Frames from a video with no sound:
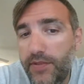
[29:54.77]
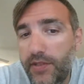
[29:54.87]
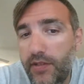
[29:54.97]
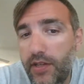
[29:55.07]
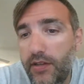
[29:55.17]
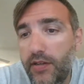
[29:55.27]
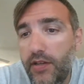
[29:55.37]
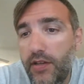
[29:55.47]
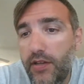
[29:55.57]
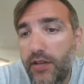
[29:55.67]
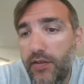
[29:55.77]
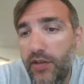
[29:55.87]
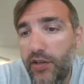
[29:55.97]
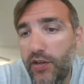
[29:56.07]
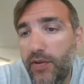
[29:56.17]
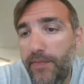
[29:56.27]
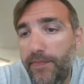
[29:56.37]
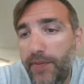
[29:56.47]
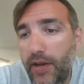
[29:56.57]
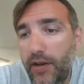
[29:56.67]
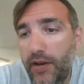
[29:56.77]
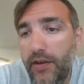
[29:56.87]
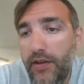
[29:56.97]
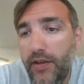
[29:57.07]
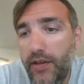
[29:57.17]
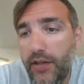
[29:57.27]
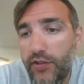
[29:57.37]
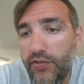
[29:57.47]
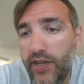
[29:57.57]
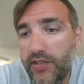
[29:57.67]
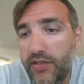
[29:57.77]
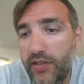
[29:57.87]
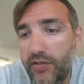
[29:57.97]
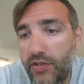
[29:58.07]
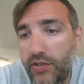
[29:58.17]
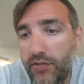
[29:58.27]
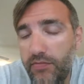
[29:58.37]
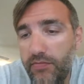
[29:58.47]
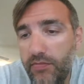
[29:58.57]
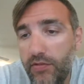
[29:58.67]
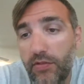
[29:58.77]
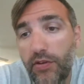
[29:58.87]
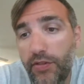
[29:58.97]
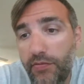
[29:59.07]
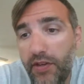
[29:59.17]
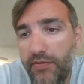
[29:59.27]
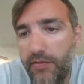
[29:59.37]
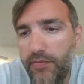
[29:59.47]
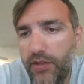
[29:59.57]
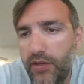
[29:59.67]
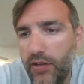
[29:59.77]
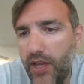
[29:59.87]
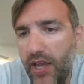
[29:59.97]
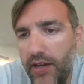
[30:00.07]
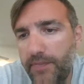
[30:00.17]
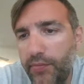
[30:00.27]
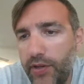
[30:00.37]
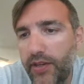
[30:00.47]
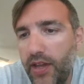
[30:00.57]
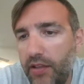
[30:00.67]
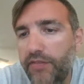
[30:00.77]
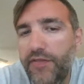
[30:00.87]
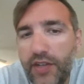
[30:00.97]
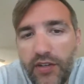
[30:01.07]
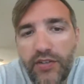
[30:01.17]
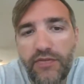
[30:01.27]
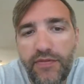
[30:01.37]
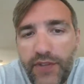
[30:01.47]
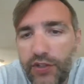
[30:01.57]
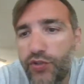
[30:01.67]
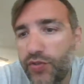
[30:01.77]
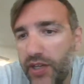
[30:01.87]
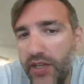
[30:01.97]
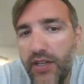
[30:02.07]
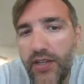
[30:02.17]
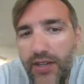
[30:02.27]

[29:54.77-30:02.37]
So then you could compare and contrast those two, or all three of them, but you could kind of put elephant ears and fig tree